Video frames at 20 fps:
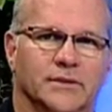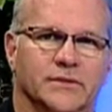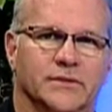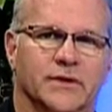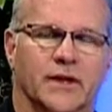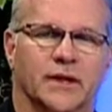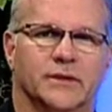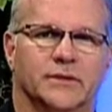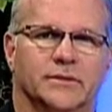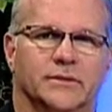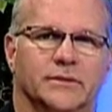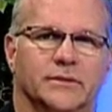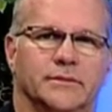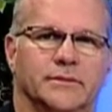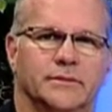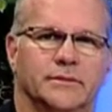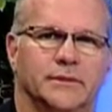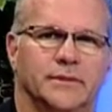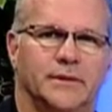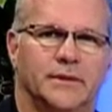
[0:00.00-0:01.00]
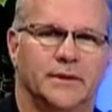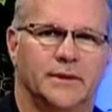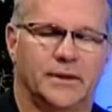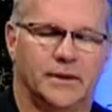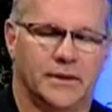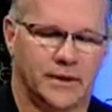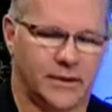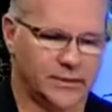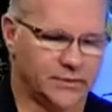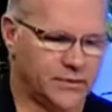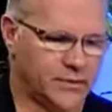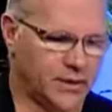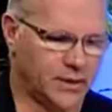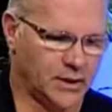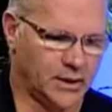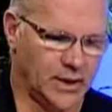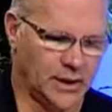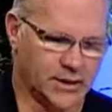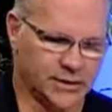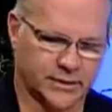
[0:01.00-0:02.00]
sixth is the
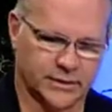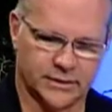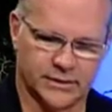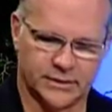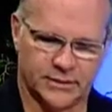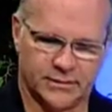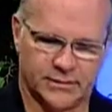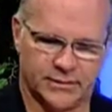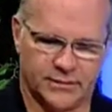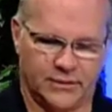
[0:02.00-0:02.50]
elections.